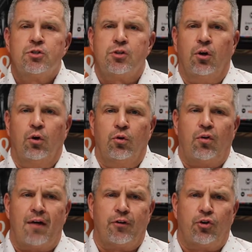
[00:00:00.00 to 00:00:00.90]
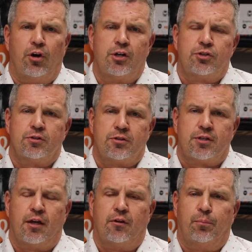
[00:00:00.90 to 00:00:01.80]
So Graphic Creations has
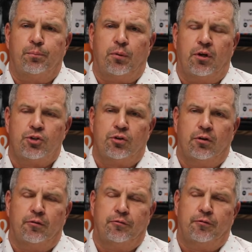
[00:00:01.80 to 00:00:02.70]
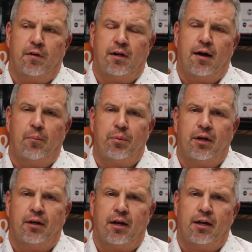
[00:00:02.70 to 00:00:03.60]
had the pleasure of
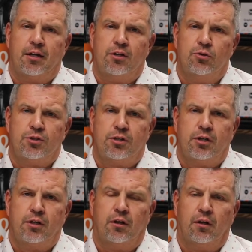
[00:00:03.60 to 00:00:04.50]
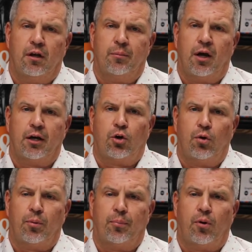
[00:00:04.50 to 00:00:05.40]
being a UT alumni
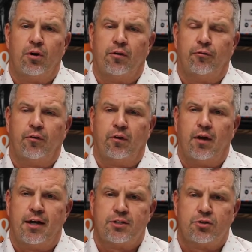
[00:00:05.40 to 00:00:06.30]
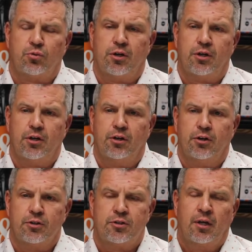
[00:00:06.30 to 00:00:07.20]
corporate partner for the last 3
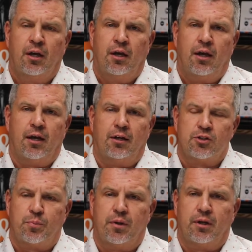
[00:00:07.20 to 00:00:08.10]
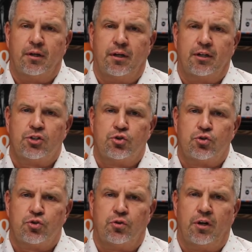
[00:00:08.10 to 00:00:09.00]
years and has been
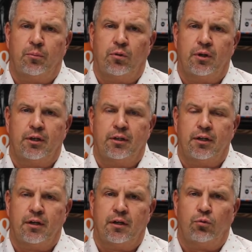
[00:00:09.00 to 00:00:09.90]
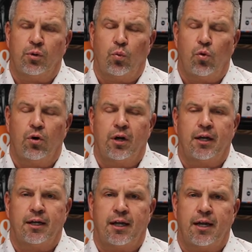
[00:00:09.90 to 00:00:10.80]
extremely
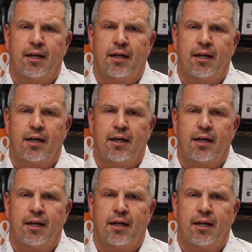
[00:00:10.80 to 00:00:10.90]
rewarding